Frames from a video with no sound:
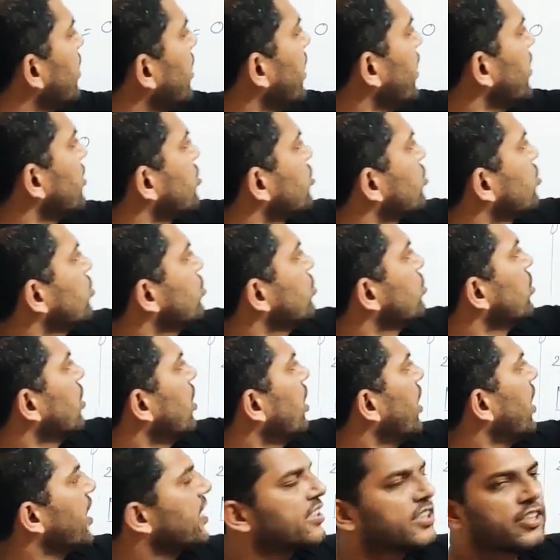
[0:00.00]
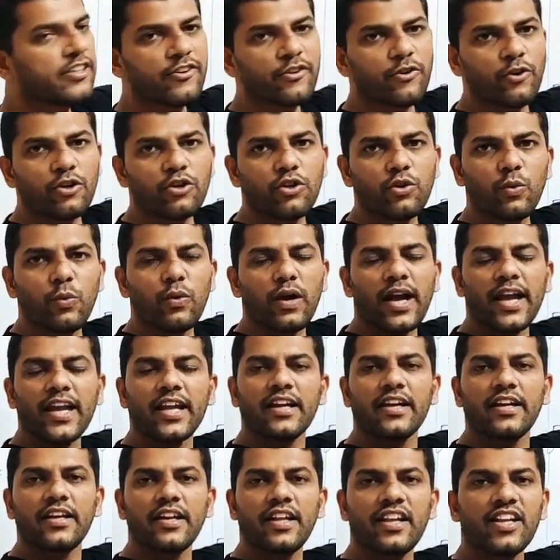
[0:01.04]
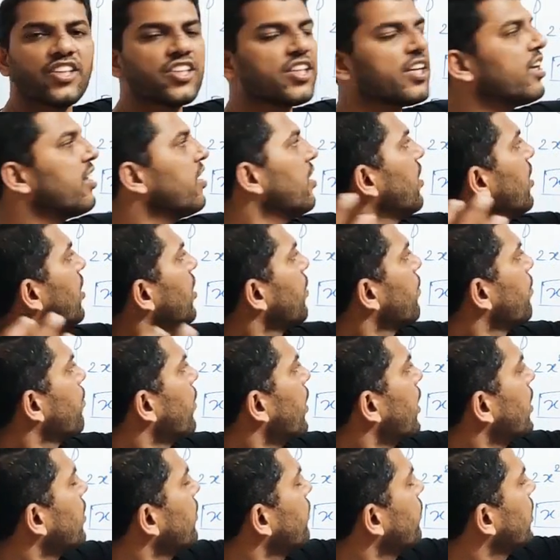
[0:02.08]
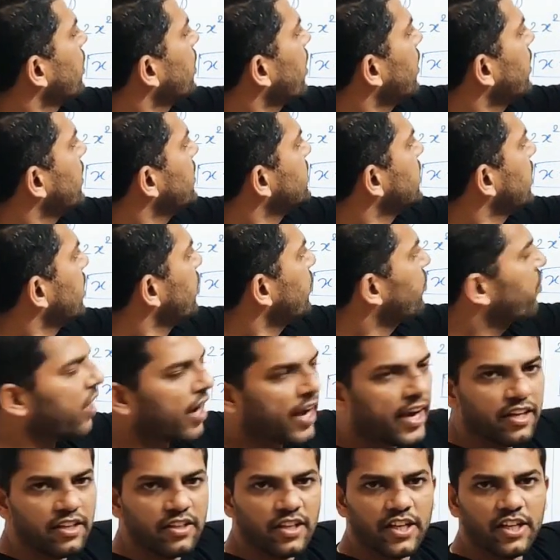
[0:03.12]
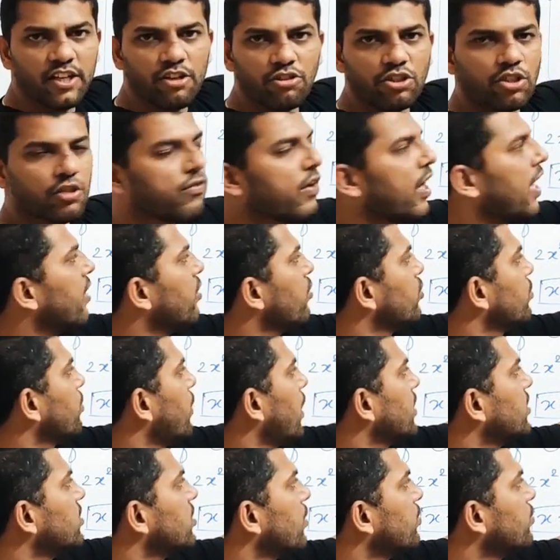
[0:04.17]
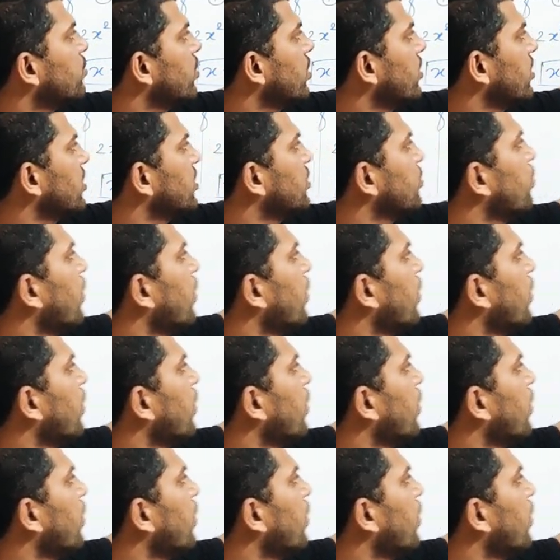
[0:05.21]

leads to x equal to y condition. But we can easily find the individual values by substituting this